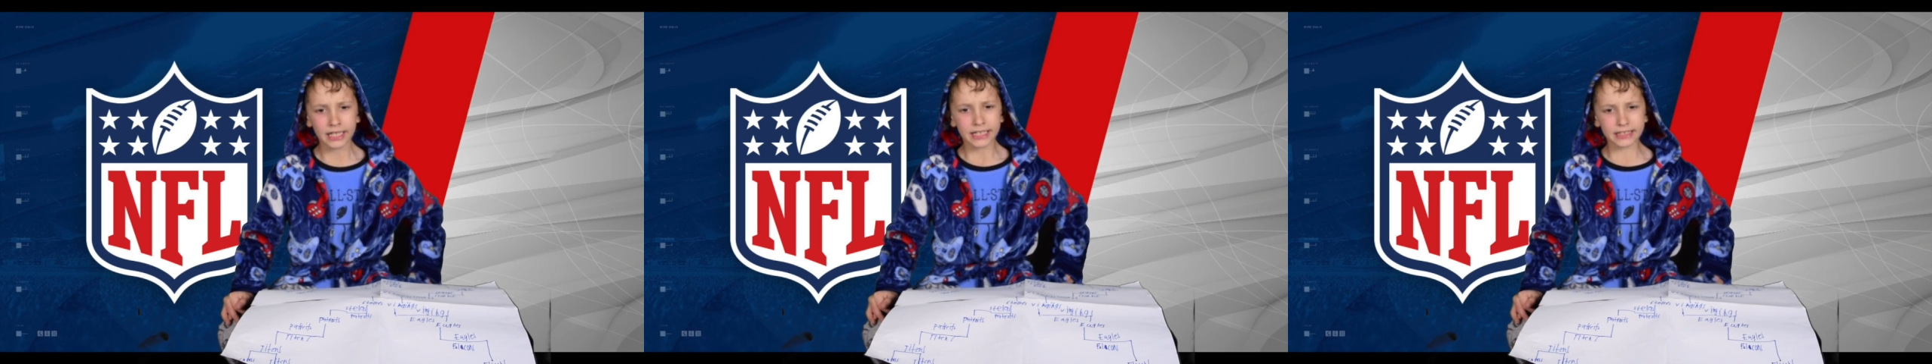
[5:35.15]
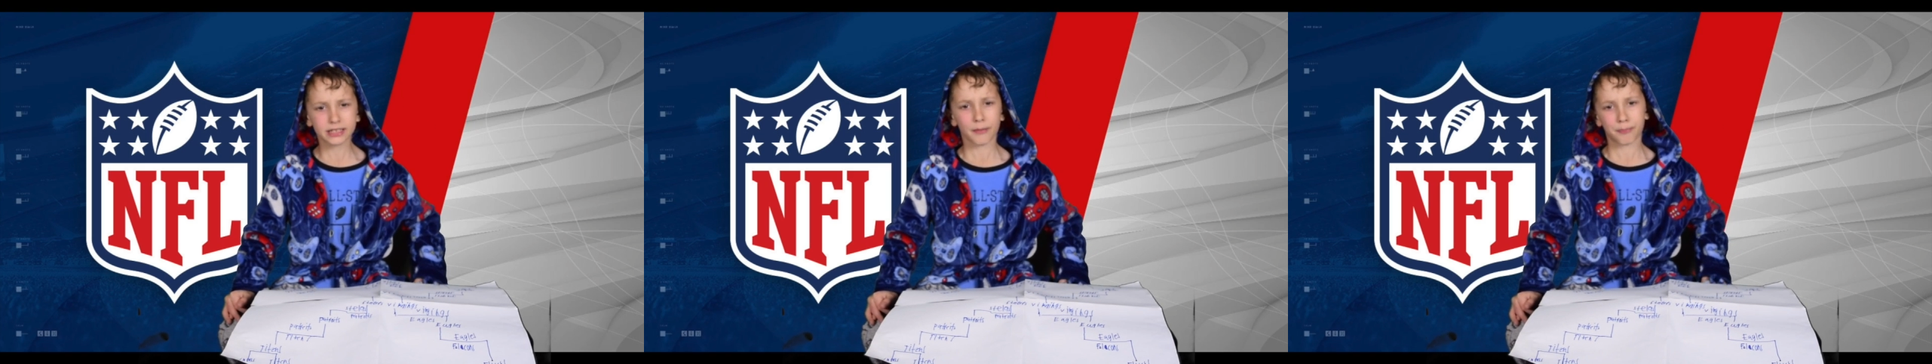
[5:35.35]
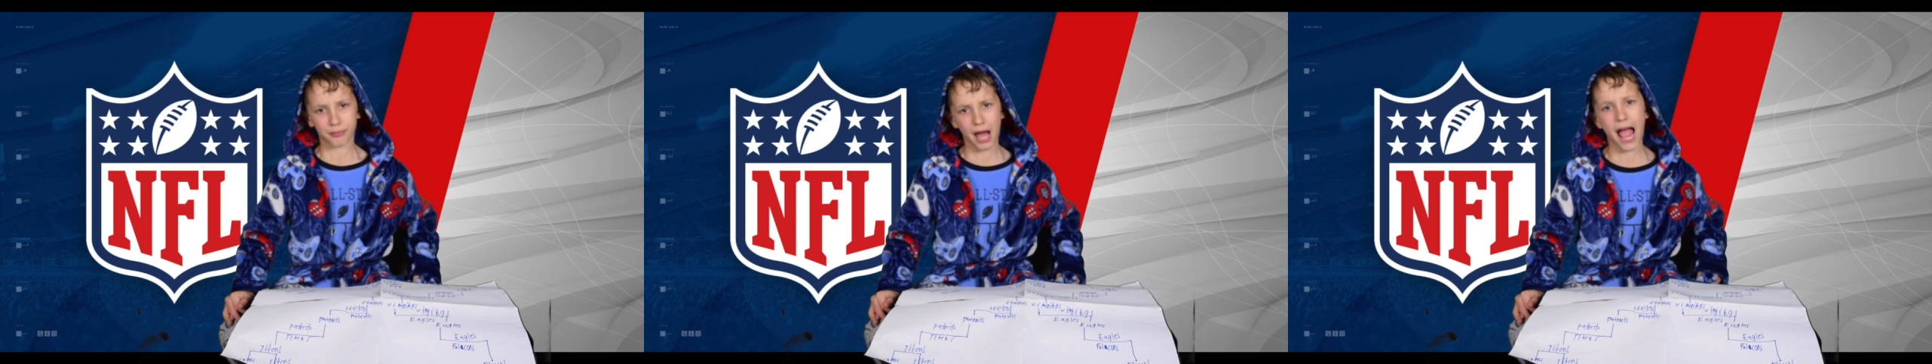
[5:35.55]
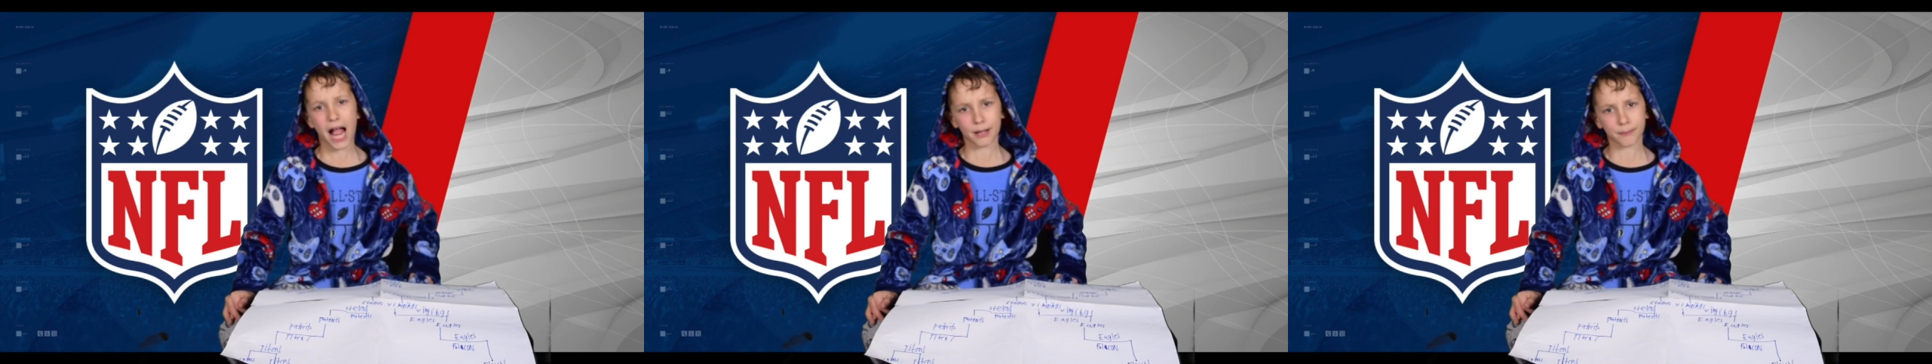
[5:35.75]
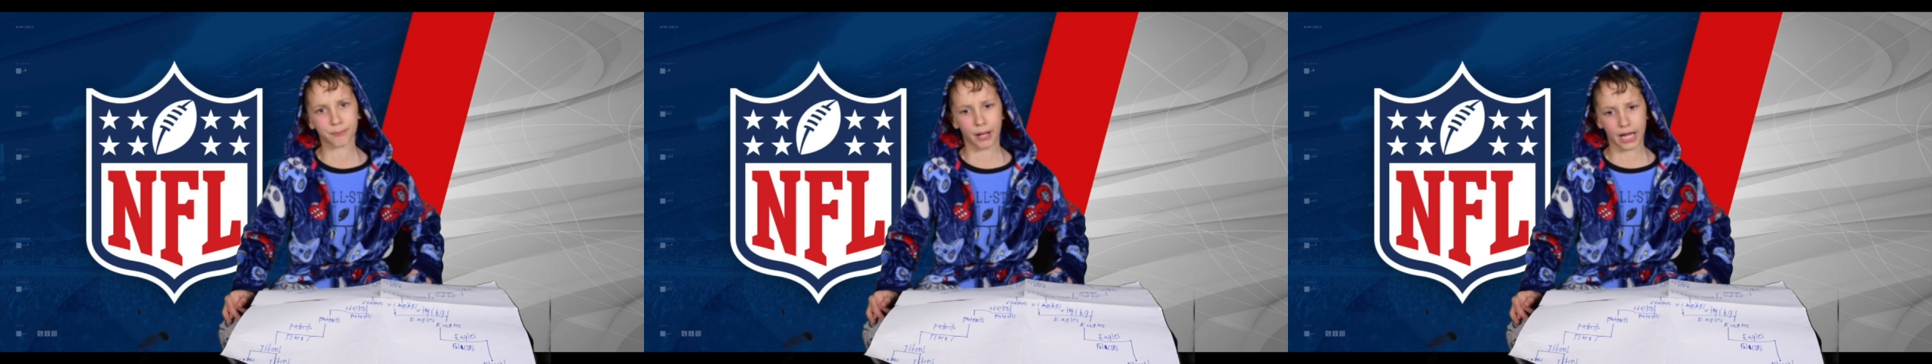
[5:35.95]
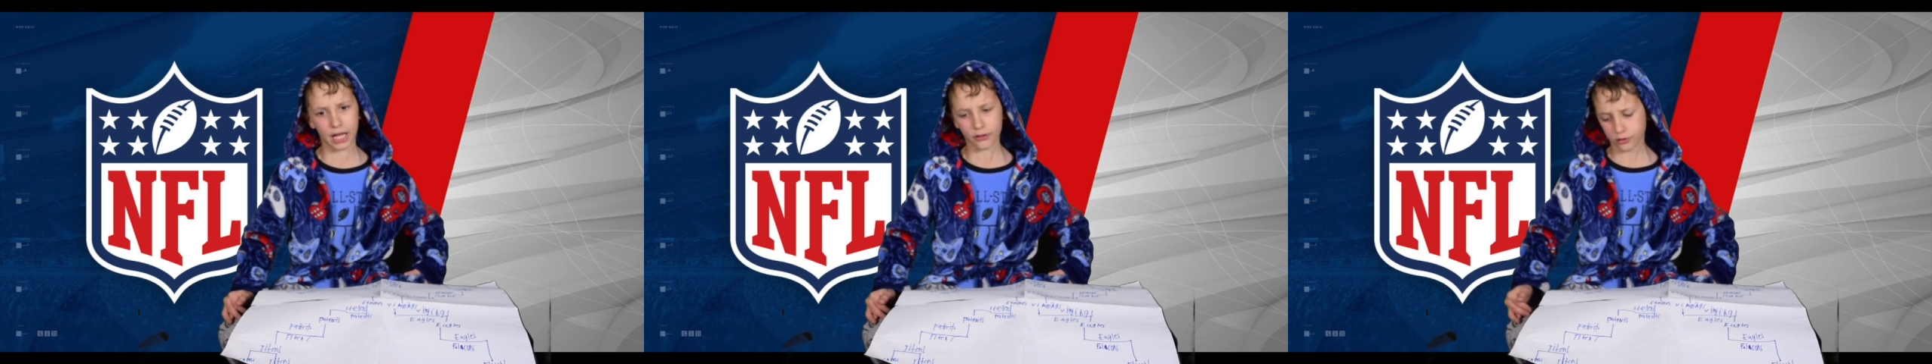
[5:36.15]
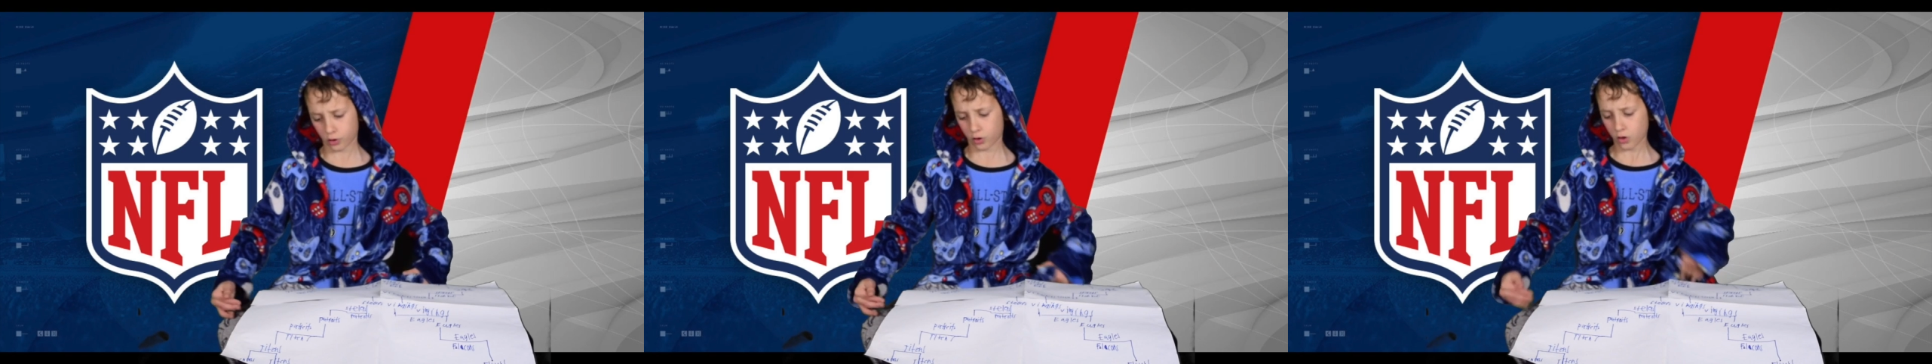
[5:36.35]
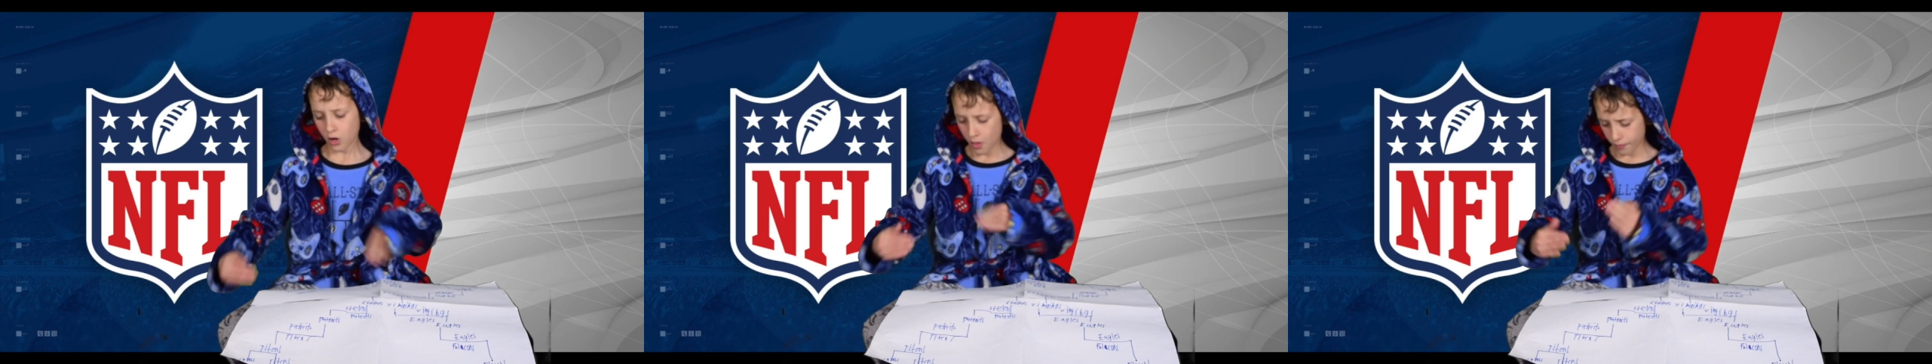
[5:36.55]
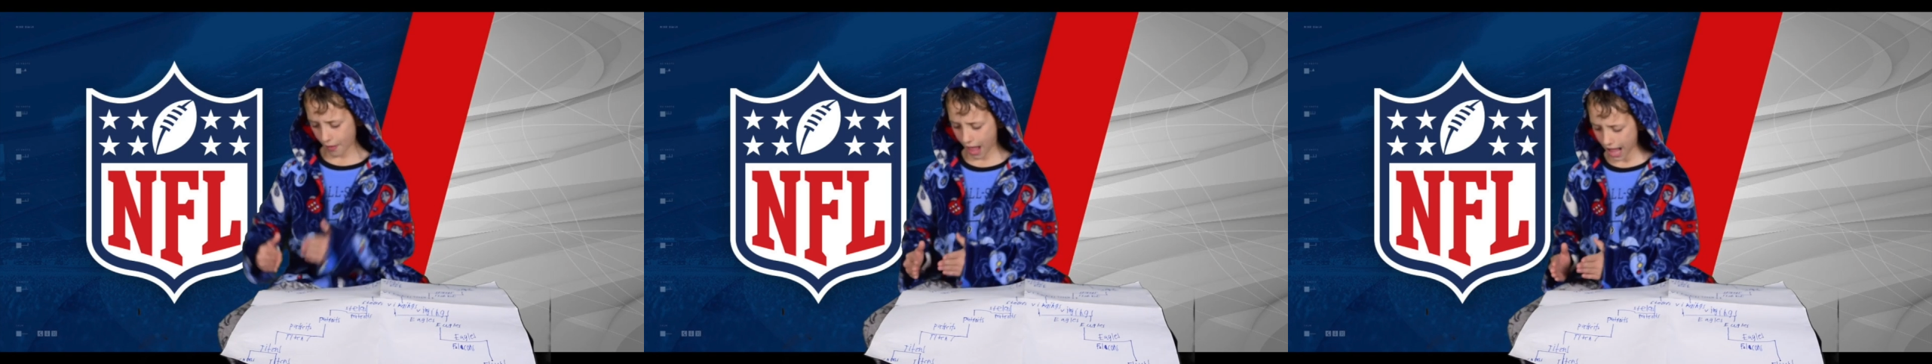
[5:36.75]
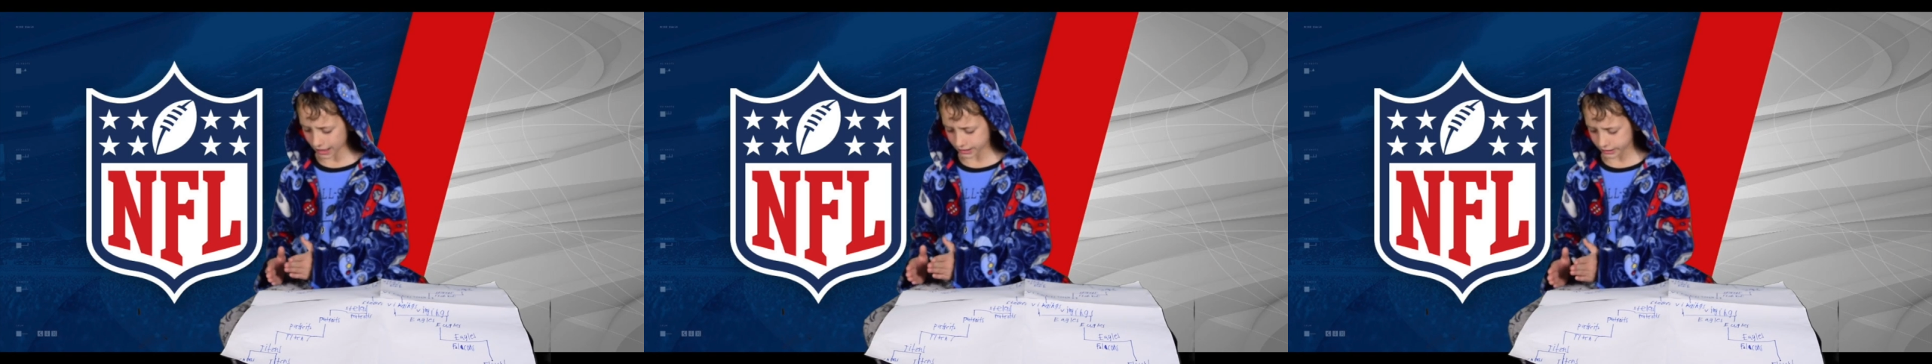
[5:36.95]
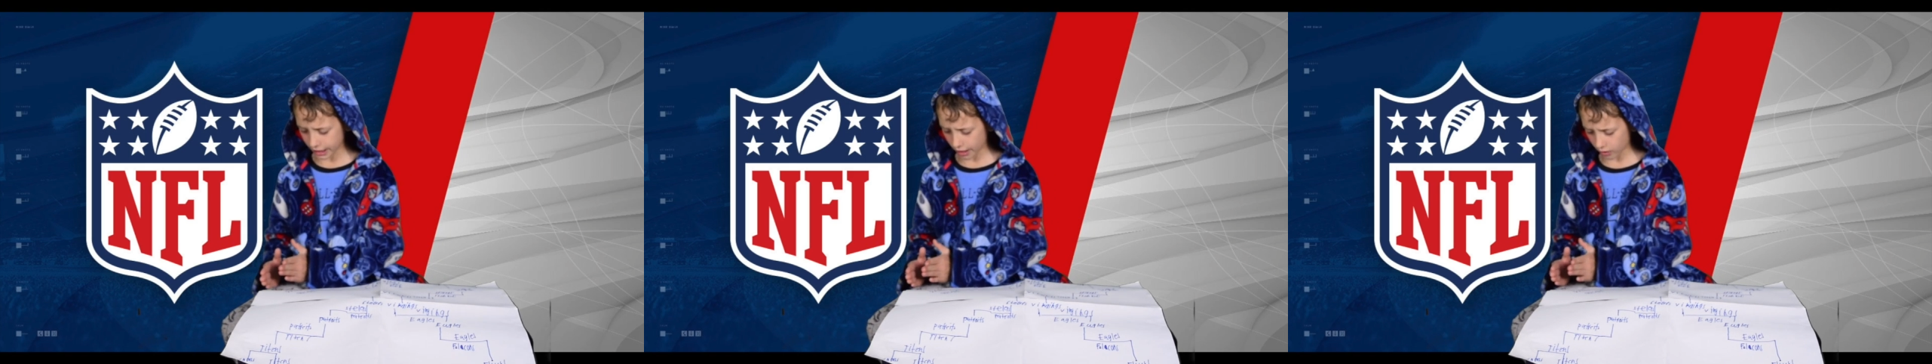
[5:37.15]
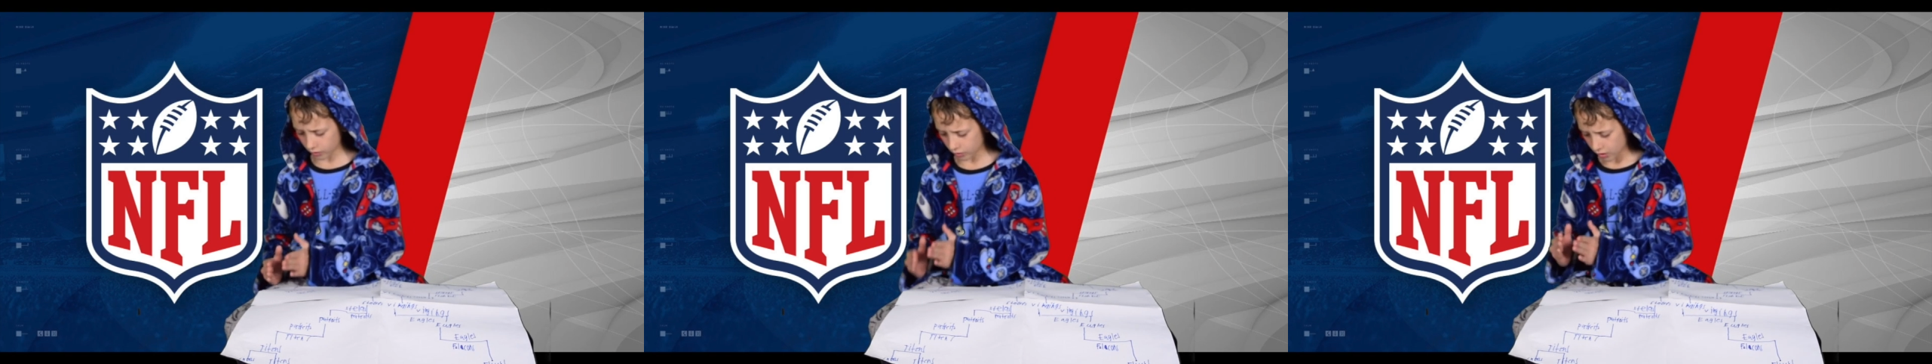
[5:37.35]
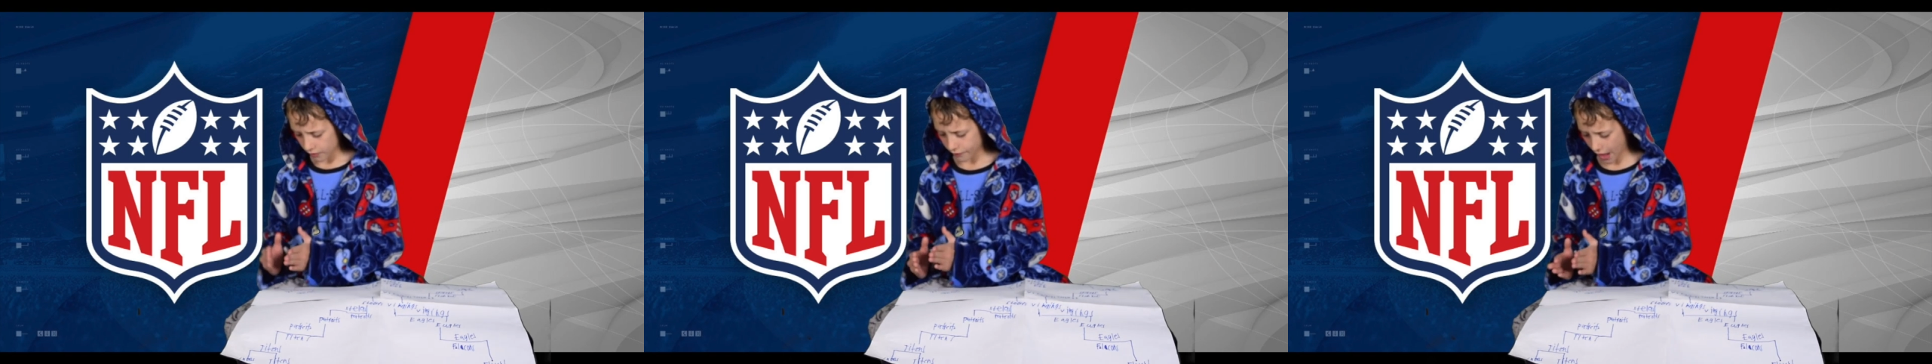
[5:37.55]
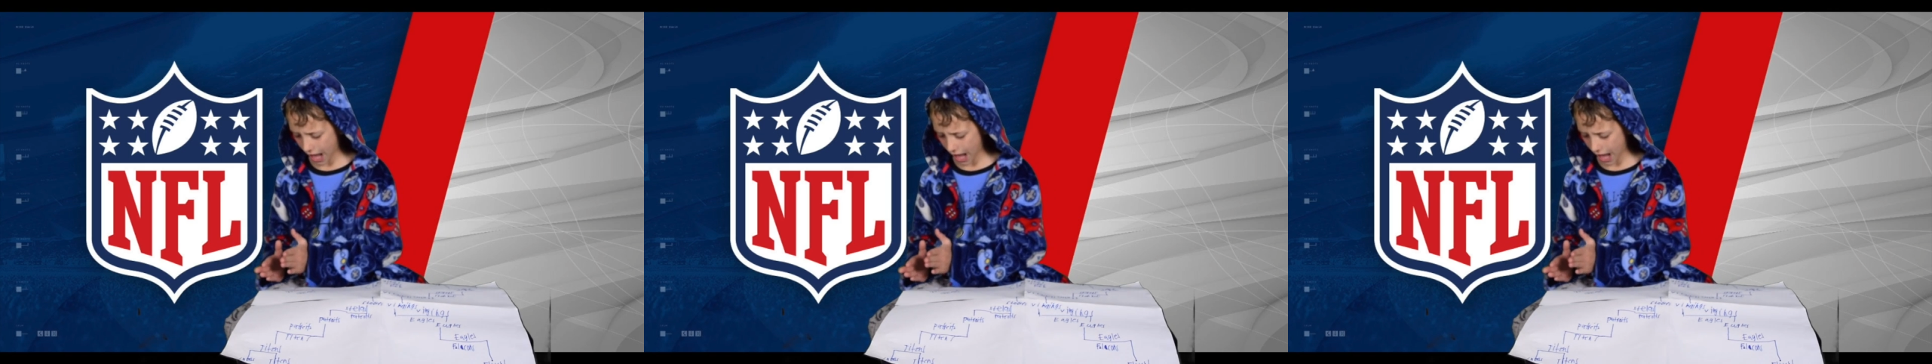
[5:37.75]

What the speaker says: is the Black Panther. That's their